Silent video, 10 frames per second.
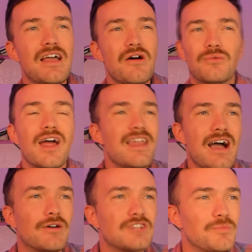right
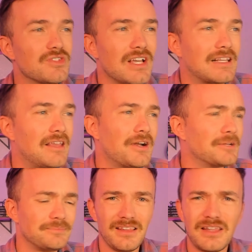now it's almost like
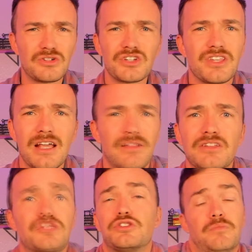they're just like,
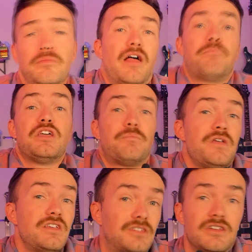let's just be at
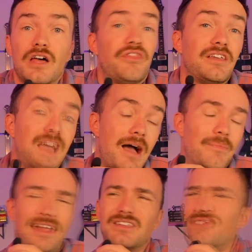peace and nothing's
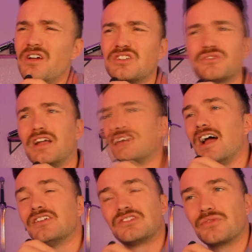happening. It's very strange.
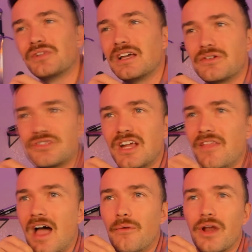I just don't really
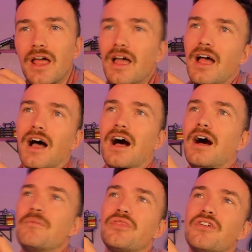understand that one.
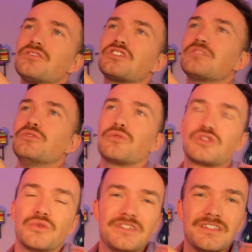But they're just some lore
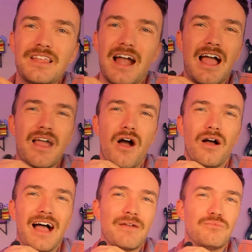choices that
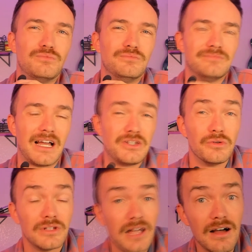I
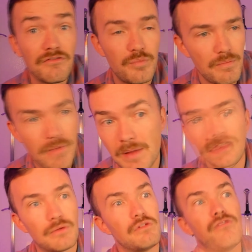don't love, but
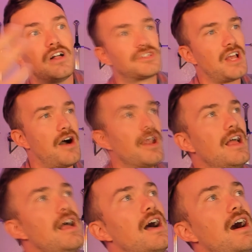maybe they will flesh out
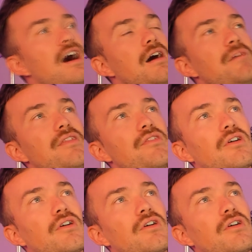in their